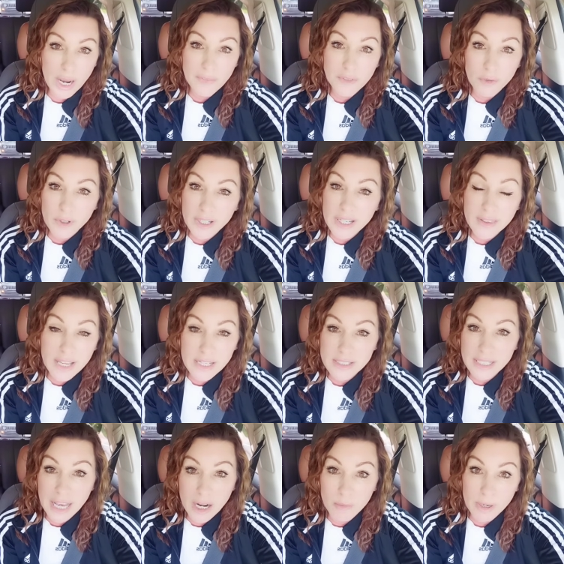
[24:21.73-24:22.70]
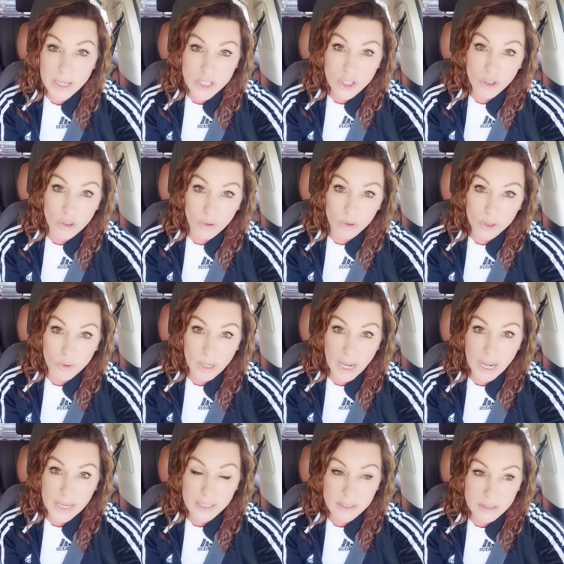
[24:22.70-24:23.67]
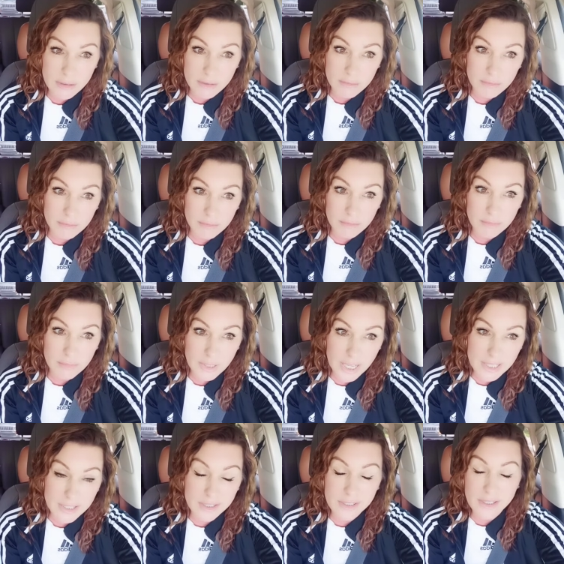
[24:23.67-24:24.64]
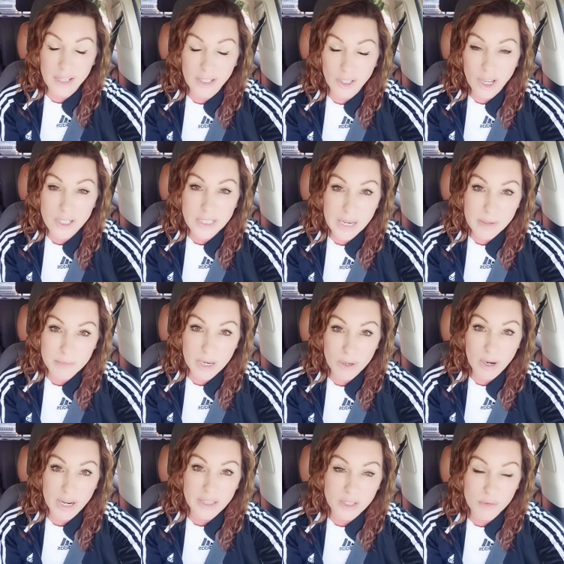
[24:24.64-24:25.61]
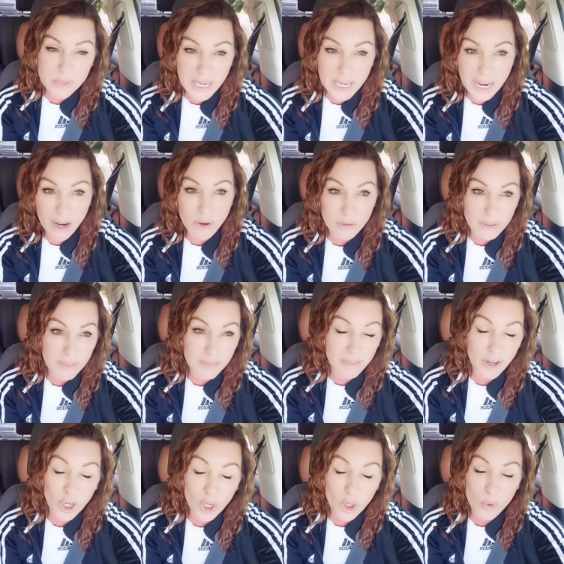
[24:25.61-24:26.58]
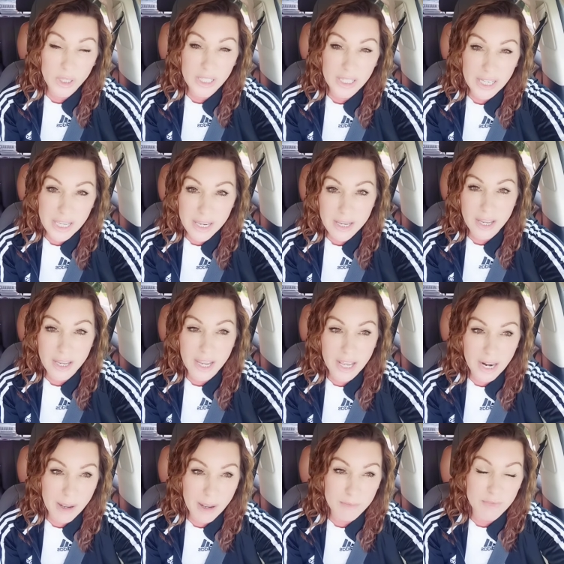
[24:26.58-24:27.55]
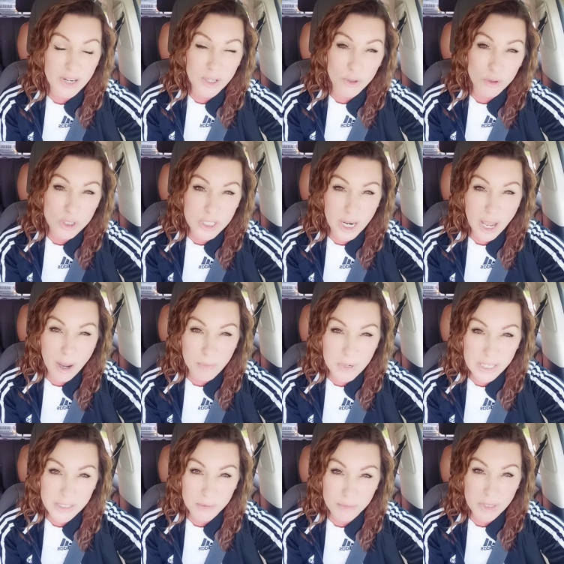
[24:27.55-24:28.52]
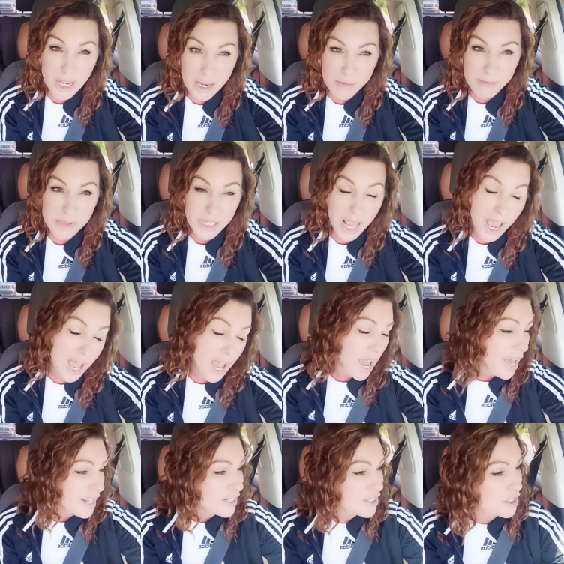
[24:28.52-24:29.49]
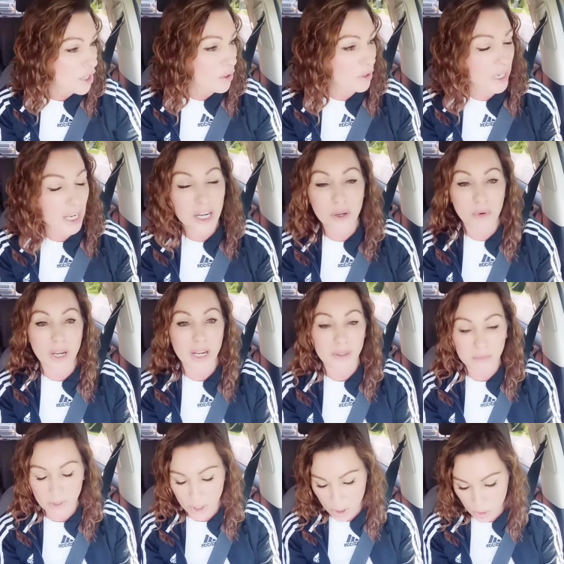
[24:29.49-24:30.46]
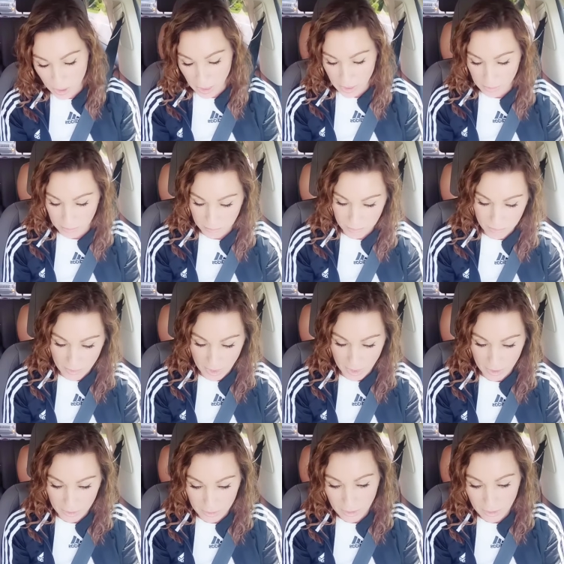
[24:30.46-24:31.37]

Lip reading: So I have to read things out of my journal, you guys. And a lot of times I write them down very quickly and I'm a little sloppy sometimes. So anyway, okay.